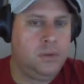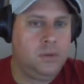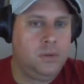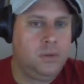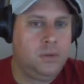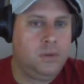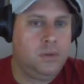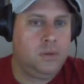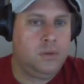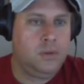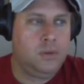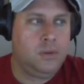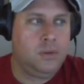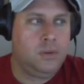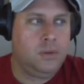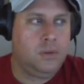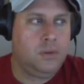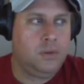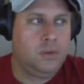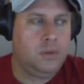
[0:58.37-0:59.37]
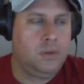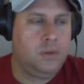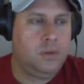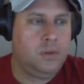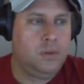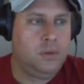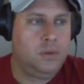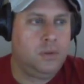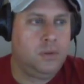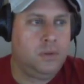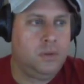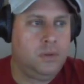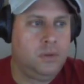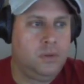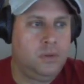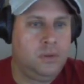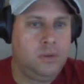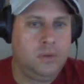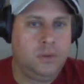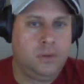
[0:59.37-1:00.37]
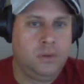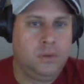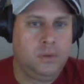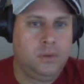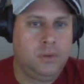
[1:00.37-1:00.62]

(not speaking)